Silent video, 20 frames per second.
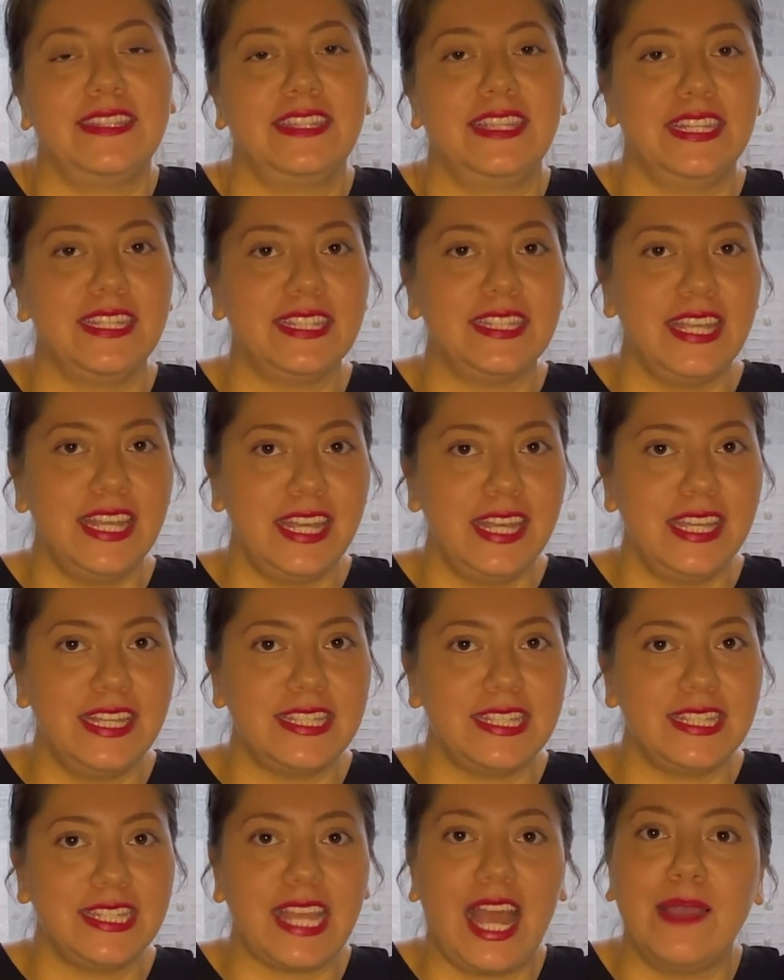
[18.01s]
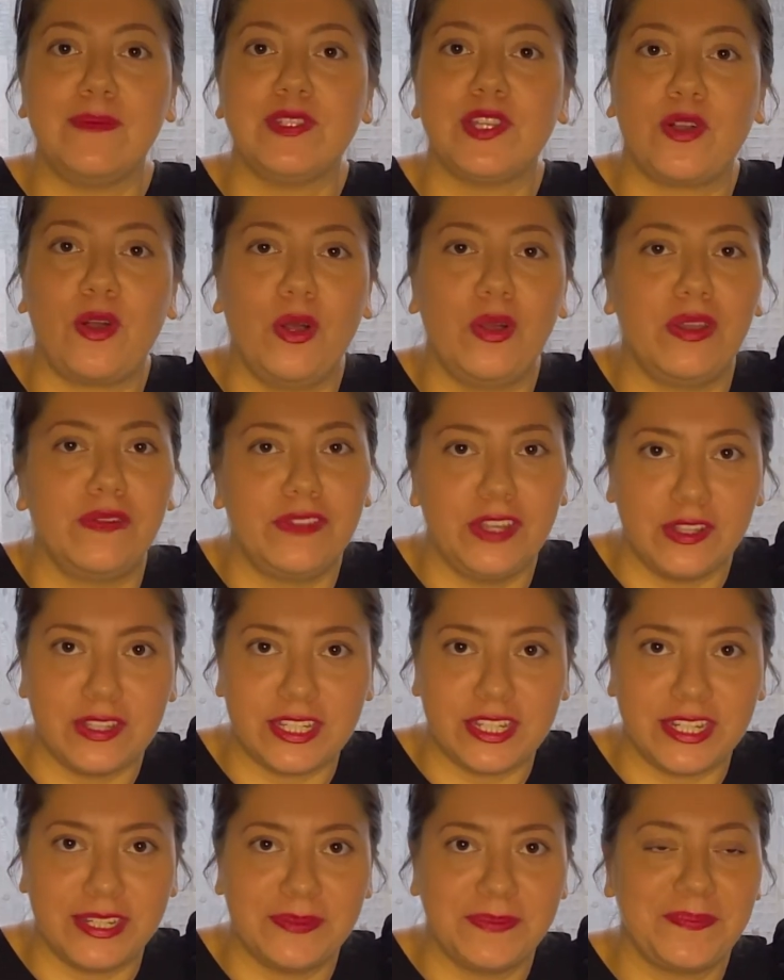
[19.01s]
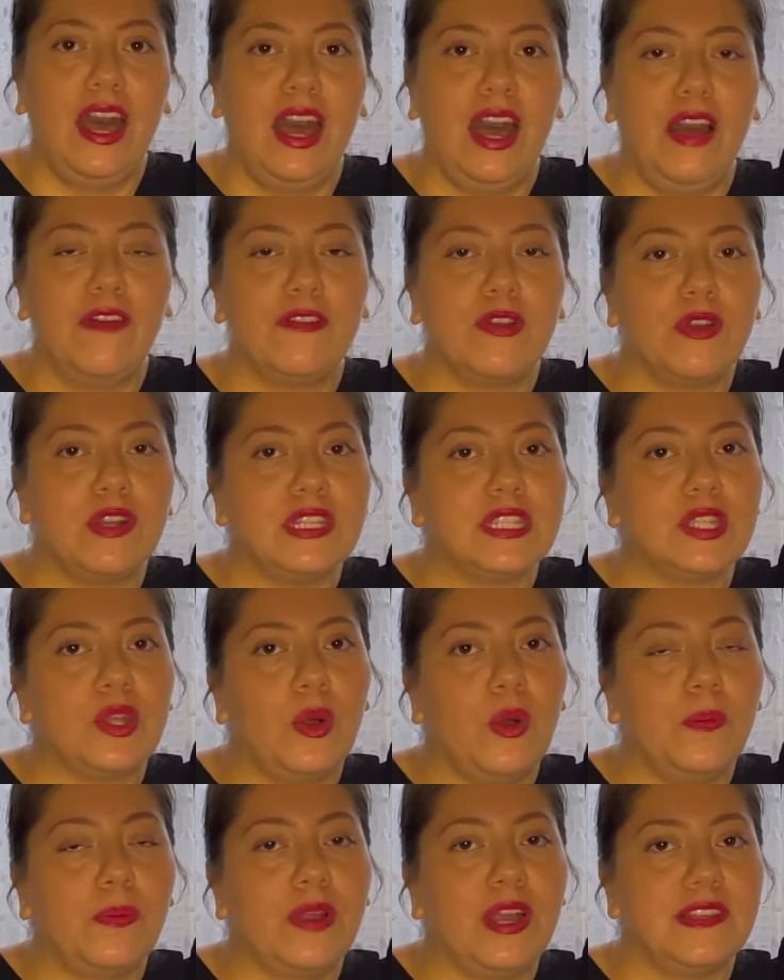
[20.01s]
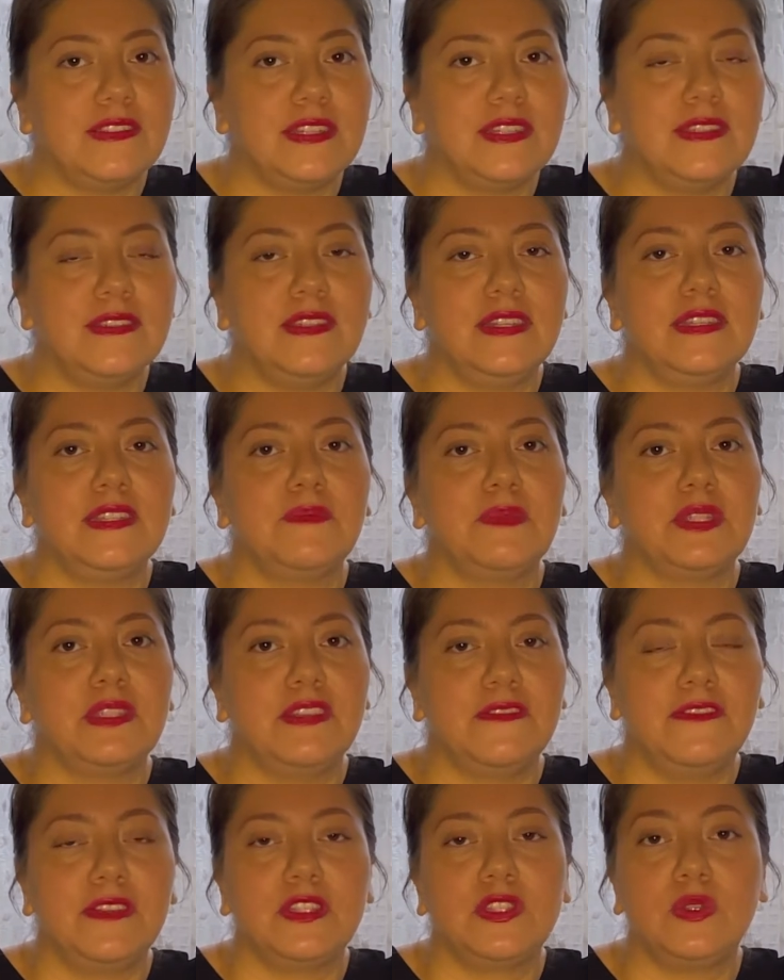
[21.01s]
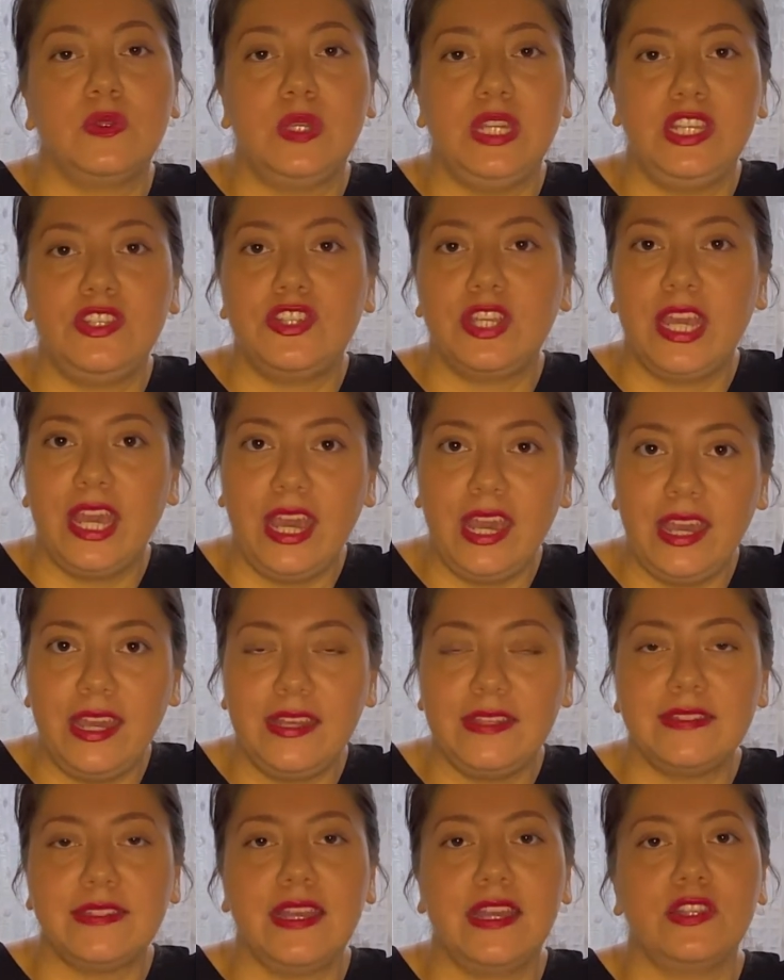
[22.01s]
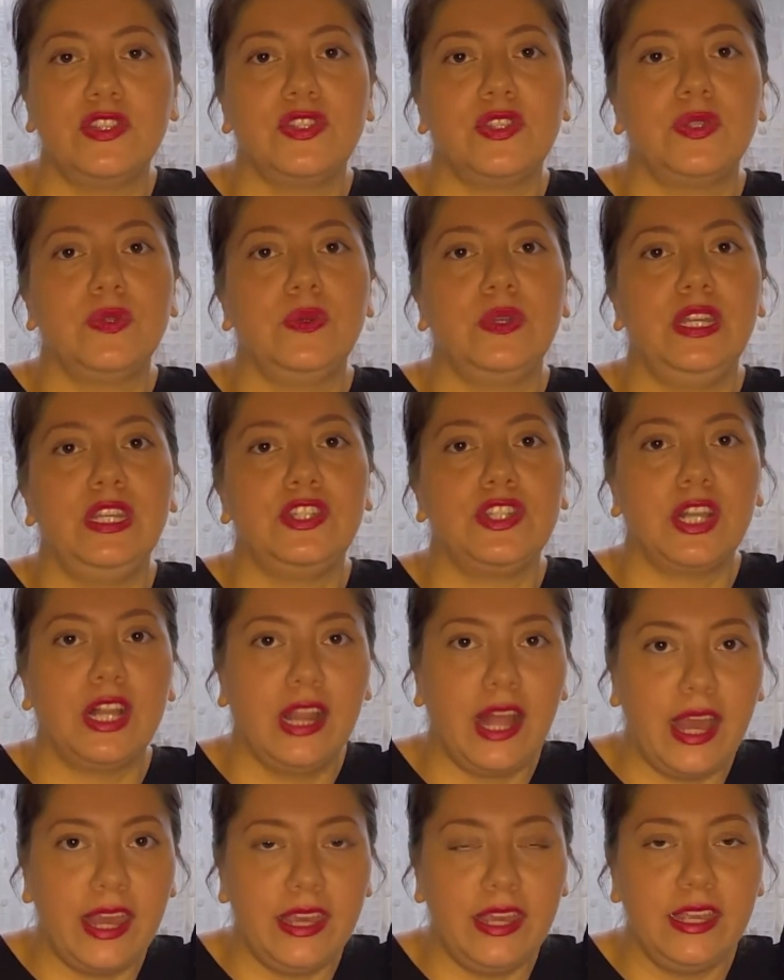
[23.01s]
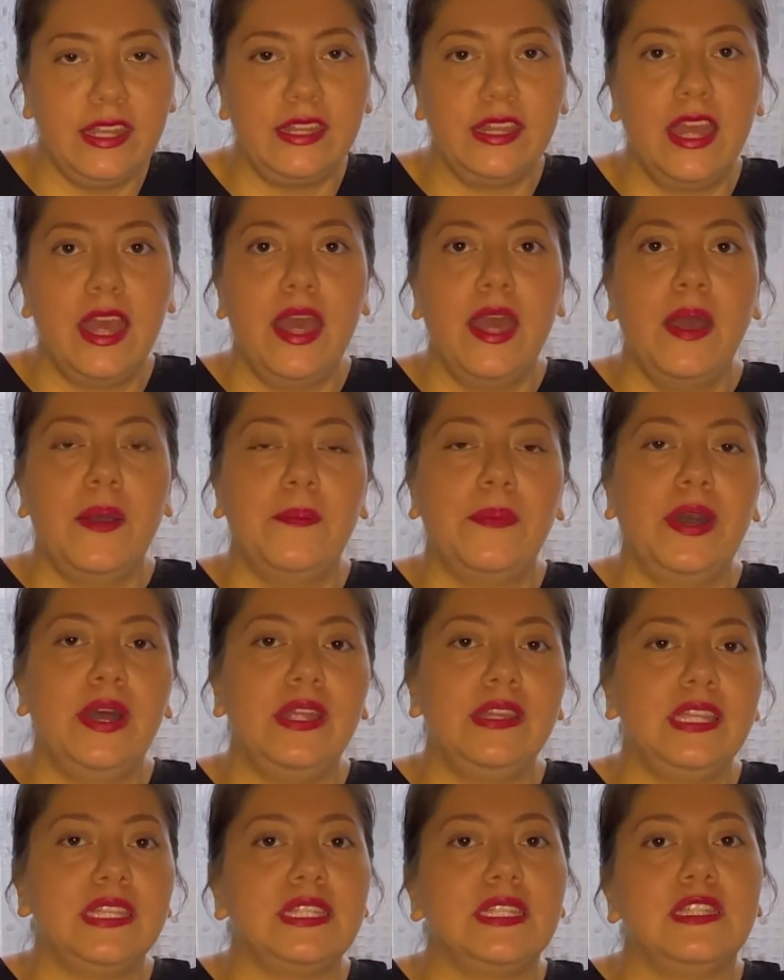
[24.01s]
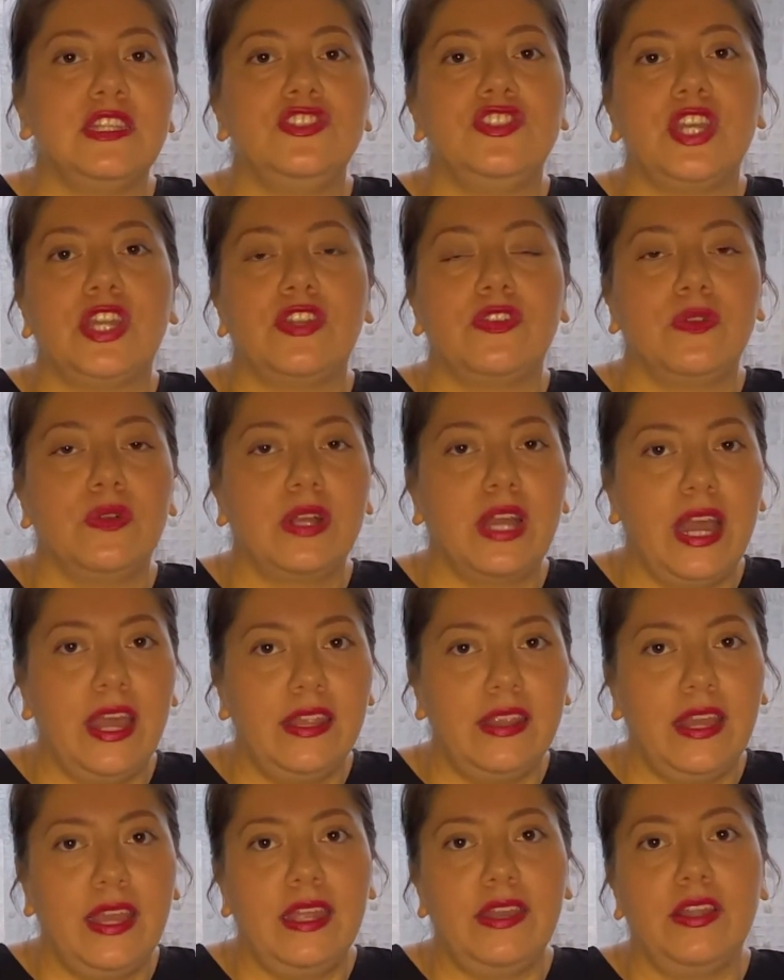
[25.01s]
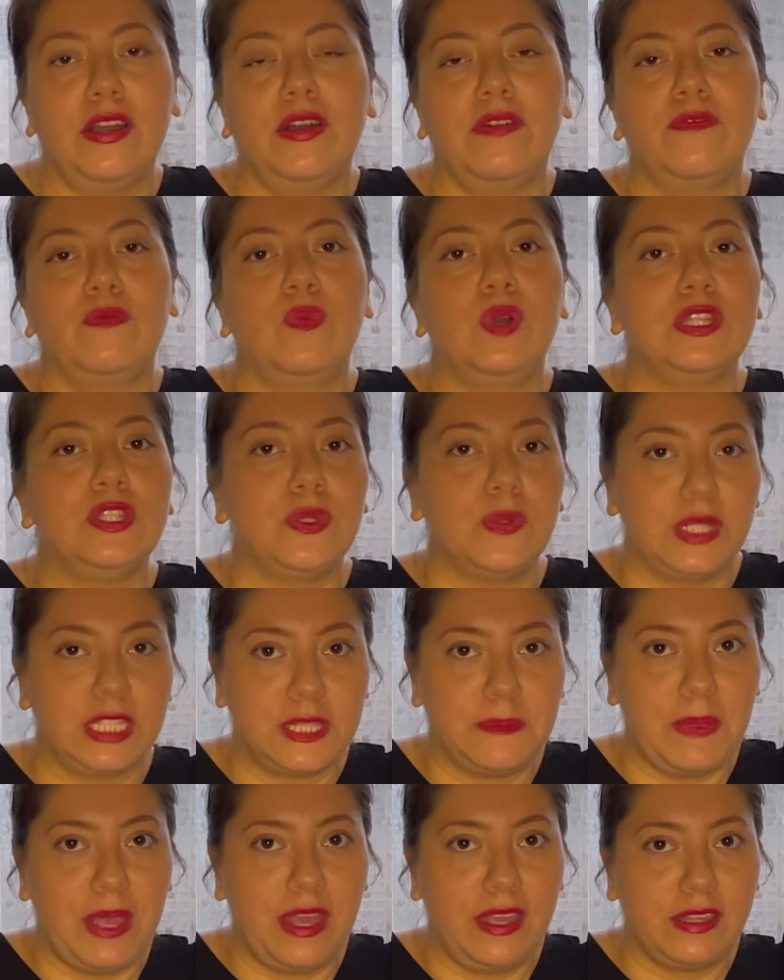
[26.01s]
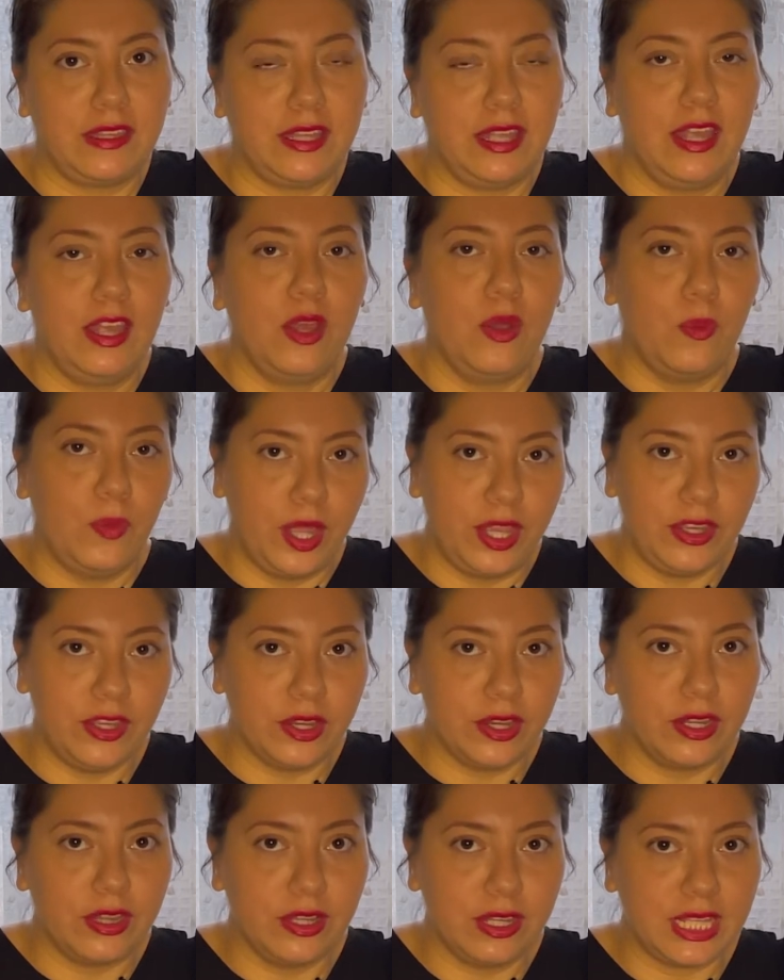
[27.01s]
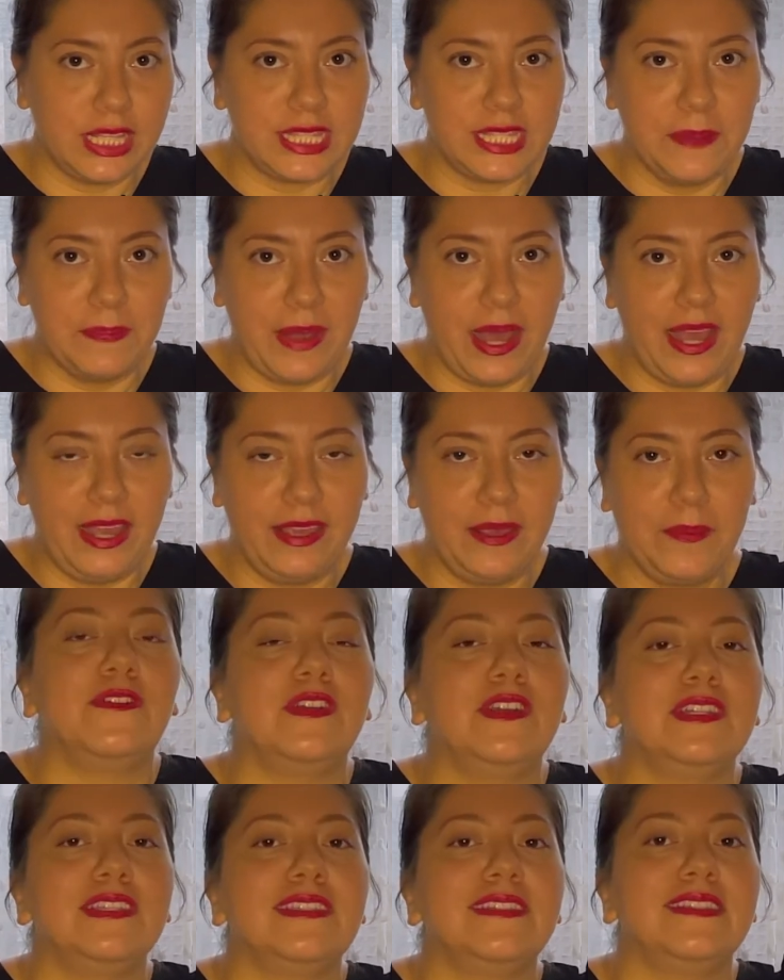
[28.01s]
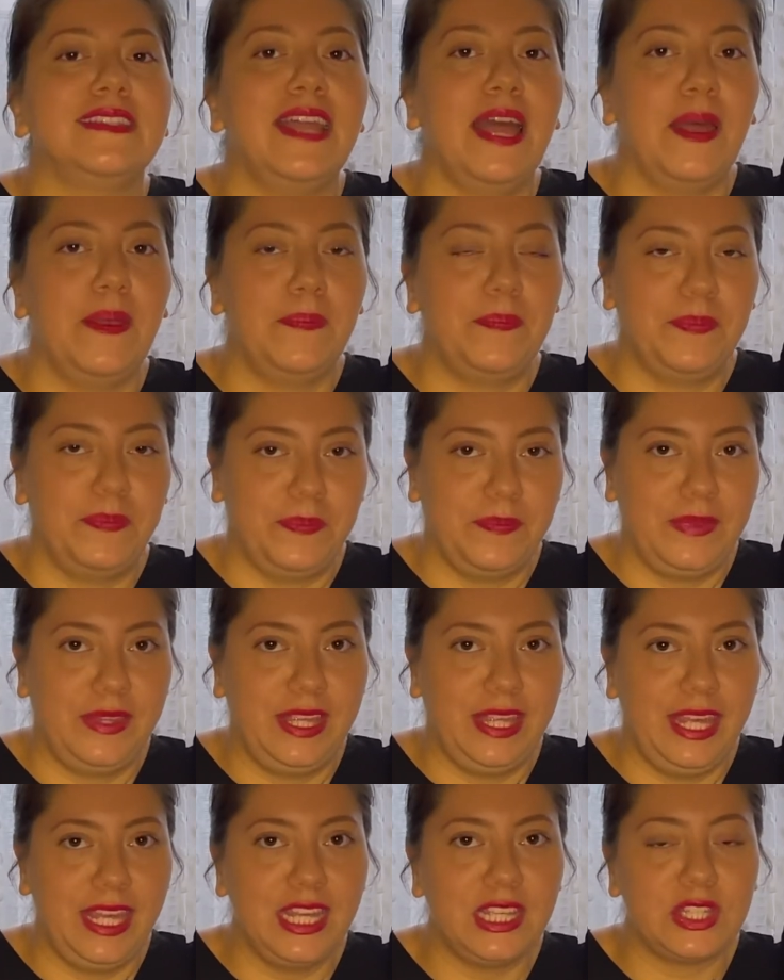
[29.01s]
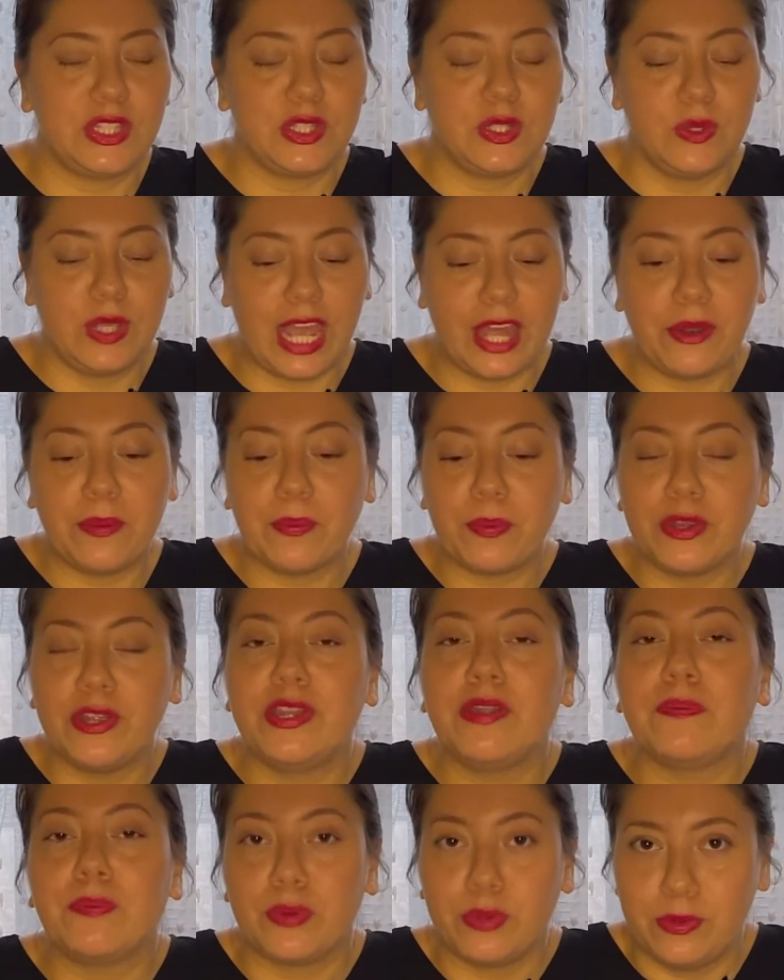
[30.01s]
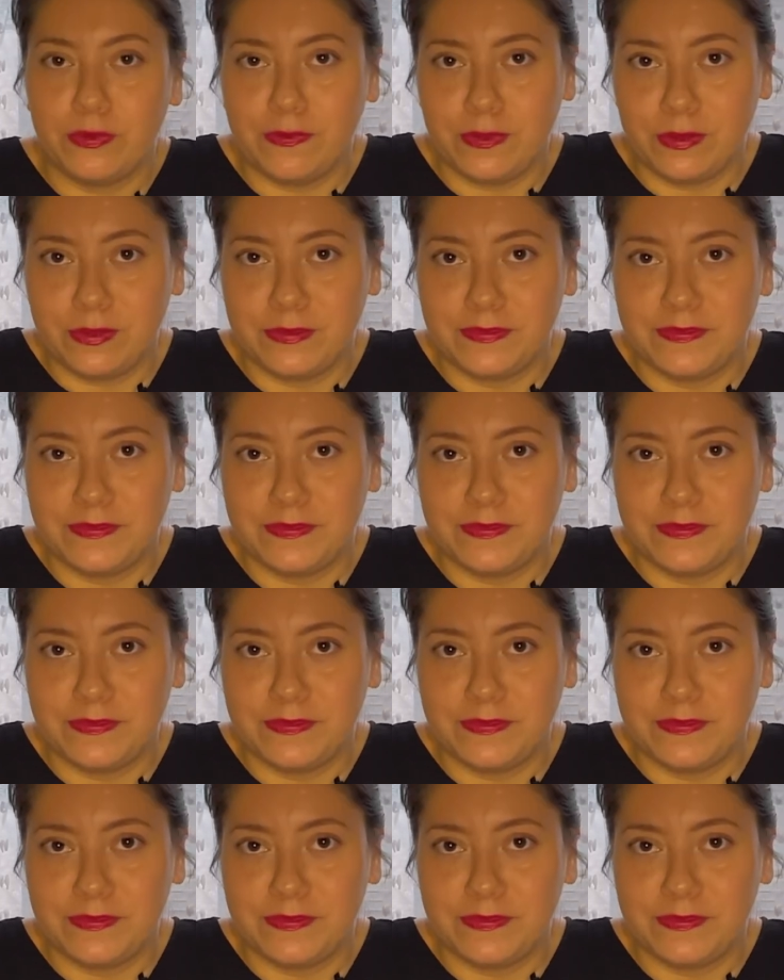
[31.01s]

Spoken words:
This is time to call a realtor. Of course, the whole process is specific to each case and to each client, but this is a general guideline of what to expect when you're looking to buy. First step is to get a pre-approval.